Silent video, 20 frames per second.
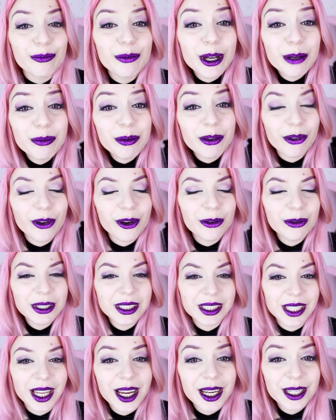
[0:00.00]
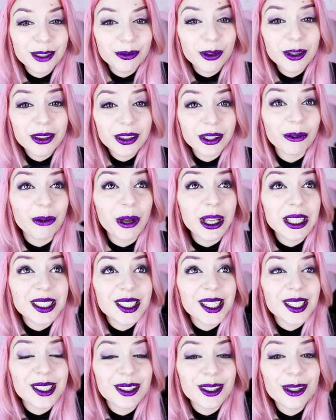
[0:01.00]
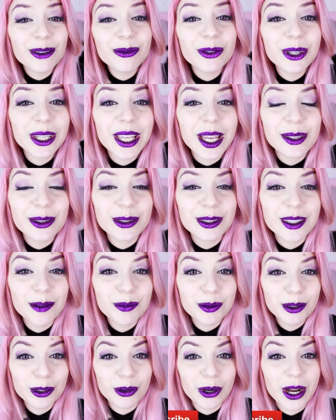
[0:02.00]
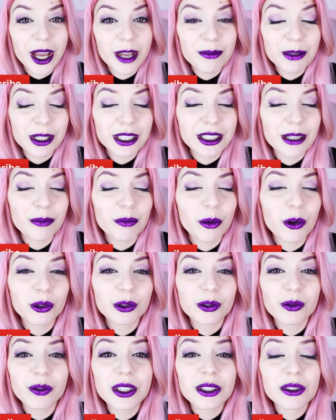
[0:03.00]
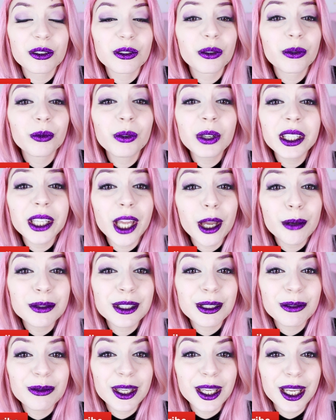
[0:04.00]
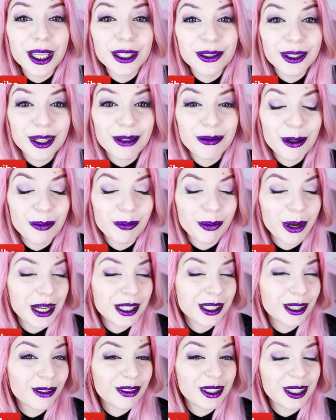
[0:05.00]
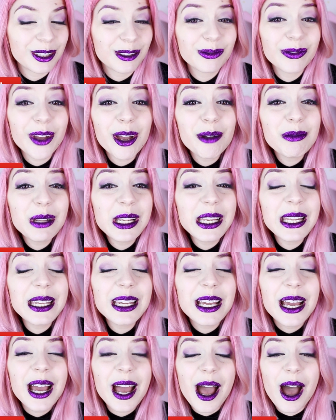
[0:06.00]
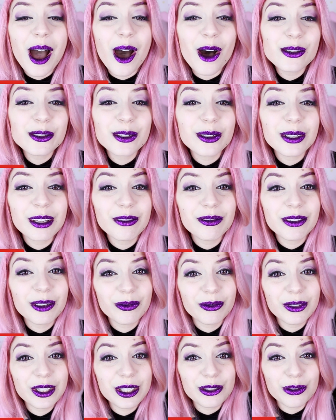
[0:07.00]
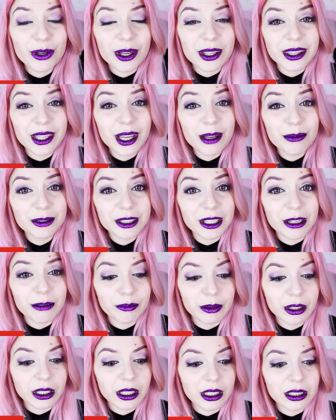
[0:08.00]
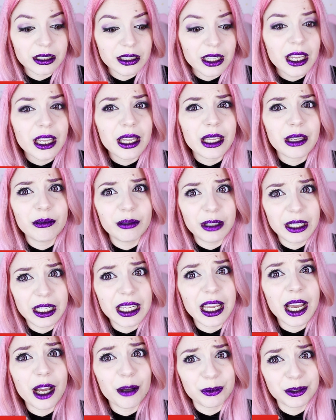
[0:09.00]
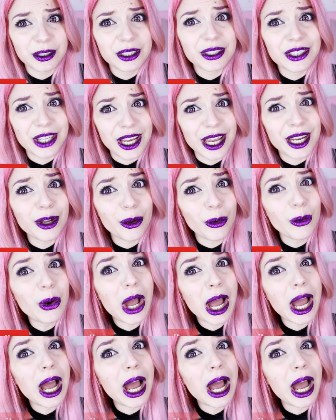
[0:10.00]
But before we start with the questions, don't forget to subscribe because I post videos three times a week and you can be part of this family. Also give the video a thumbs up because it really helps the channel.